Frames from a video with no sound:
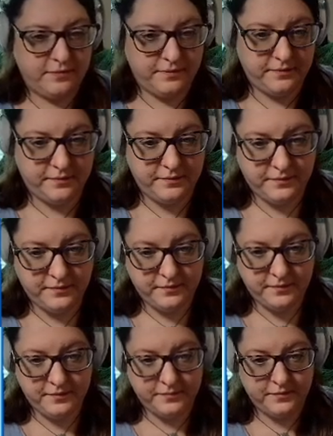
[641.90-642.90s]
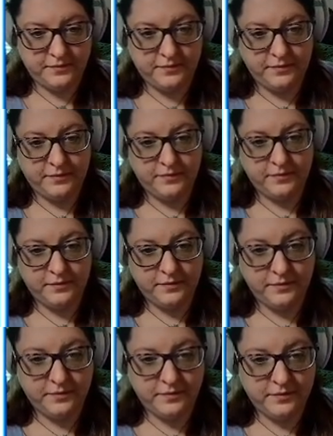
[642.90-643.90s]

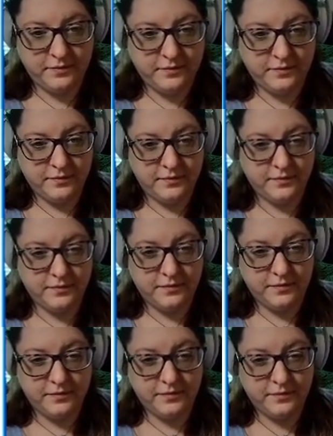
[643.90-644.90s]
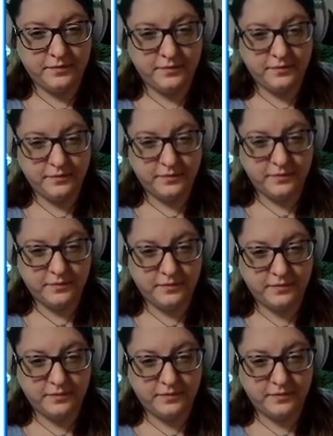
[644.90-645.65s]
No one is speaking in this clip.